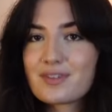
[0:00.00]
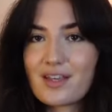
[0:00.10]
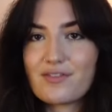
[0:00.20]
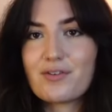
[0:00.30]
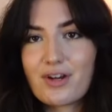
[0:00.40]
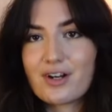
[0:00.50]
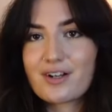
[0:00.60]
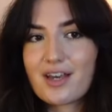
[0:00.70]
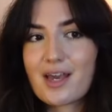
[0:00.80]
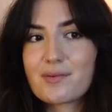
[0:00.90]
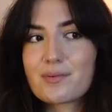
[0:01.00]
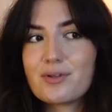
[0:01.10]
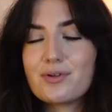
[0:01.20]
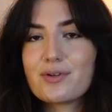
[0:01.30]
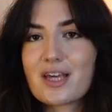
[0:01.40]
if you read Hunger Games
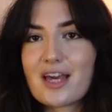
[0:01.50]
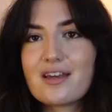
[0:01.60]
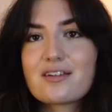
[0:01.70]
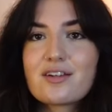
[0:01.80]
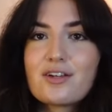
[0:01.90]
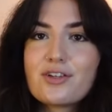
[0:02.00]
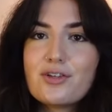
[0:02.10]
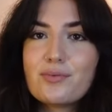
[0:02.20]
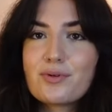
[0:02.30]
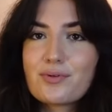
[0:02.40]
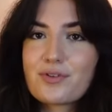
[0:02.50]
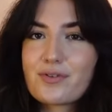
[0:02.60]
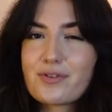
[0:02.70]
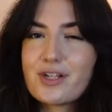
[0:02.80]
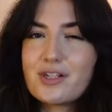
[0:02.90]
when you were a kid, you would also
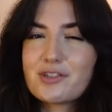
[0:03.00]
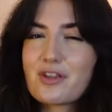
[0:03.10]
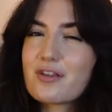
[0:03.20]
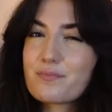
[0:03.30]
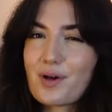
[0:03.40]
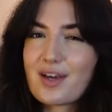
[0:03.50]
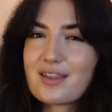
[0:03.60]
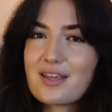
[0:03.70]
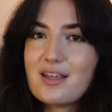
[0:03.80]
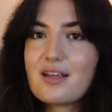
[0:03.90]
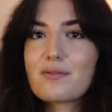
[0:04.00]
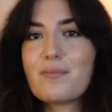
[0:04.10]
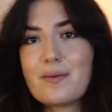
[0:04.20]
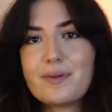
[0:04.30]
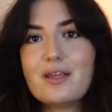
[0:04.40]
really enjoy this book, I think.
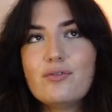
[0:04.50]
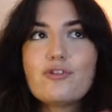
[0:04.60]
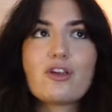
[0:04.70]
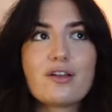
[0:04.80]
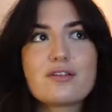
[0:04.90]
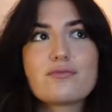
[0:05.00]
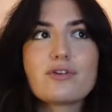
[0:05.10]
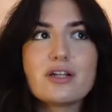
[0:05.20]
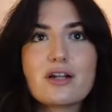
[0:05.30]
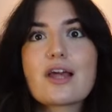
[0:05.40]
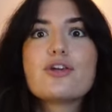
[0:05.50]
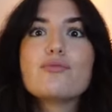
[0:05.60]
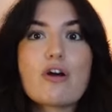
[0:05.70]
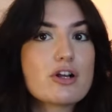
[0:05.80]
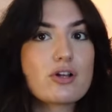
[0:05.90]
Maybe you started read, like you
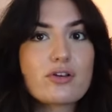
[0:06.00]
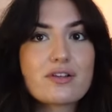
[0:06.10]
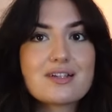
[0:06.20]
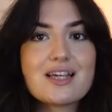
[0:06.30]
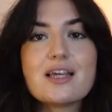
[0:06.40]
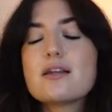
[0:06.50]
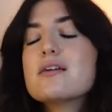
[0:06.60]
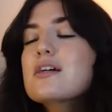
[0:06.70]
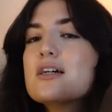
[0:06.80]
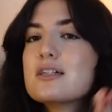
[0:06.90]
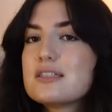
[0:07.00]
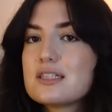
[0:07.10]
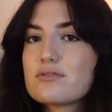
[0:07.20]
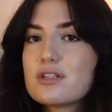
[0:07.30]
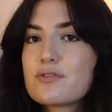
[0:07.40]
read a lot as a teen,
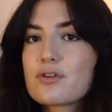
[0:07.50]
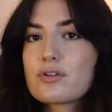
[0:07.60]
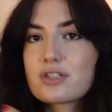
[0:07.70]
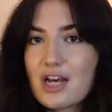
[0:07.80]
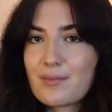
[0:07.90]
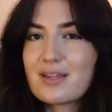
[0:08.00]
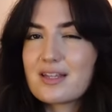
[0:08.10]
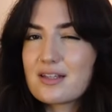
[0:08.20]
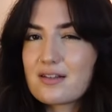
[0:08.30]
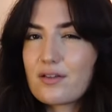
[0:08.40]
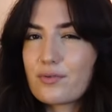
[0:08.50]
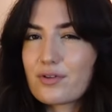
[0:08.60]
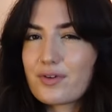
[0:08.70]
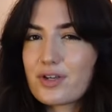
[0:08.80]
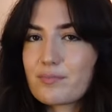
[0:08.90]
didn't read for a long time, I think this is
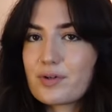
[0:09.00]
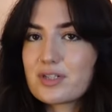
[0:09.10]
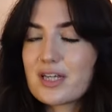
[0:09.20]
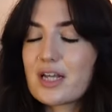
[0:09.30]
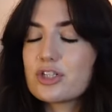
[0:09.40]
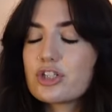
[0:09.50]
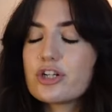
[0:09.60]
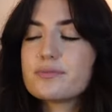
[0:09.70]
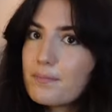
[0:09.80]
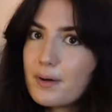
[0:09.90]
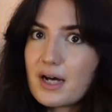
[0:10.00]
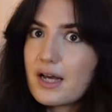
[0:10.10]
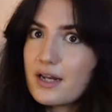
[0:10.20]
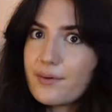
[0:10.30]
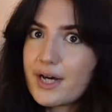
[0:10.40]
also a good book to get into. But
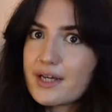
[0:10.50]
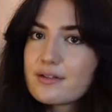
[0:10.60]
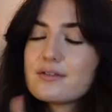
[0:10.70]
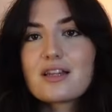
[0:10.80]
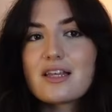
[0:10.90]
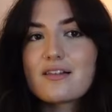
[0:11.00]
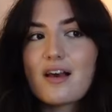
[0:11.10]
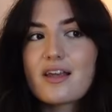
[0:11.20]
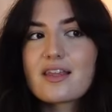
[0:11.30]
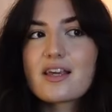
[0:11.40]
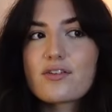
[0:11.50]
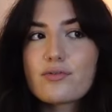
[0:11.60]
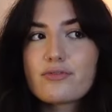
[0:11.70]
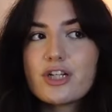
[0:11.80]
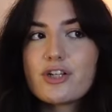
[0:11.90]
anyway, this I think is a
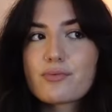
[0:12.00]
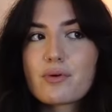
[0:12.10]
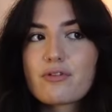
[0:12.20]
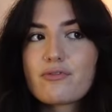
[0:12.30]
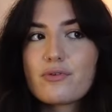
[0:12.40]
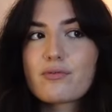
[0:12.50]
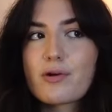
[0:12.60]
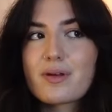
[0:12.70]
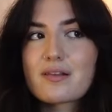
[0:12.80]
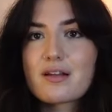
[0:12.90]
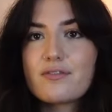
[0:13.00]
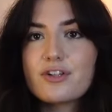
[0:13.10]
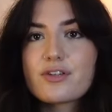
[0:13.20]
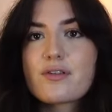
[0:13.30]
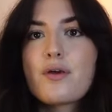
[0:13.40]
really good one for romance
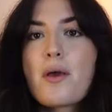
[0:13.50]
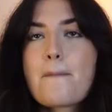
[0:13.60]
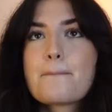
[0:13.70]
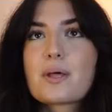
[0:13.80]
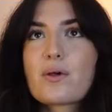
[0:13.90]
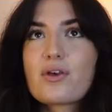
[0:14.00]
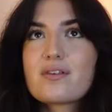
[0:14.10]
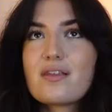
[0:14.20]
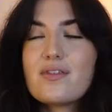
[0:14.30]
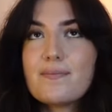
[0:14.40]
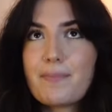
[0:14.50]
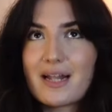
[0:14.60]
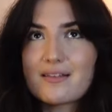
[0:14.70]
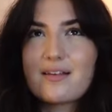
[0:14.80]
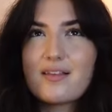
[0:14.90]
lovers because the
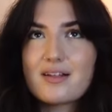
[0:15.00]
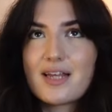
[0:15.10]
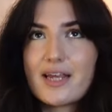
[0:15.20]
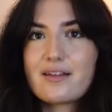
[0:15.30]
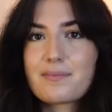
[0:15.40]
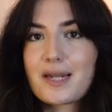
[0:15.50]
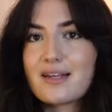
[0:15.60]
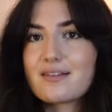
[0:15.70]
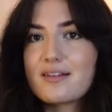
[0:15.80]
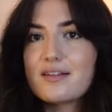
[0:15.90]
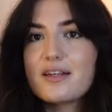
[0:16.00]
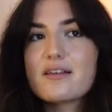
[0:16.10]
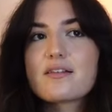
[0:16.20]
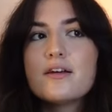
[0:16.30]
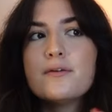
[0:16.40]
banter that takes place in
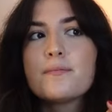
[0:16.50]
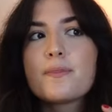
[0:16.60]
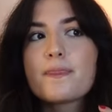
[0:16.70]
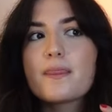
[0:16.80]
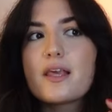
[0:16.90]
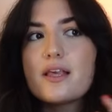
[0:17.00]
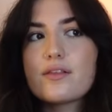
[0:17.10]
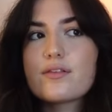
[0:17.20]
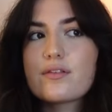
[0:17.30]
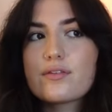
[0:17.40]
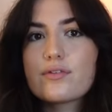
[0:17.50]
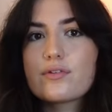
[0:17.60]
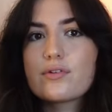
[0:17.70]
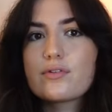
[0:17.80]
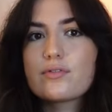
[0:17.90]
this is
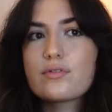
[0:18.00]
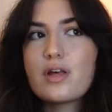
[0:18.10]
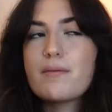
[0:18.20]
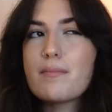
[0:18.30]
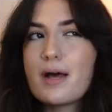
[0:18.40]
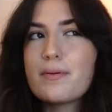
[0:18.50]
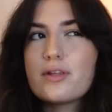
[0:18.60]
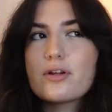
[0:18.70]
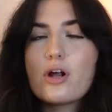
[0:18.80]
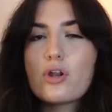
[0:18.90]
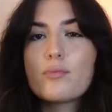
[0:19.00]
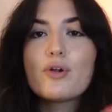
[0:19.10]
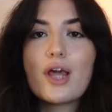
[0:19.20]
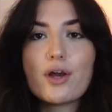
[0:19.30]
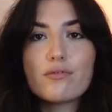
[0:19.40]
in my opinion a lot
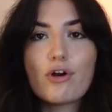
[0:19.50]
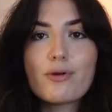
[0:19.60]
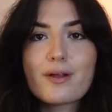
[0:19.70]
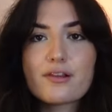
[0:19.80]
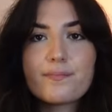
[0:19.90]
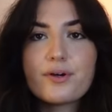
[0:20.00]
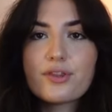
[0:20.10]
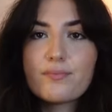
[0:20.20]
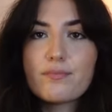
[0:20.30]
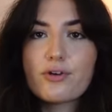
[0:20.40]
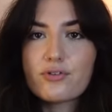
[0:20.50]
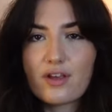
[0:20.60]
more like a romance book than most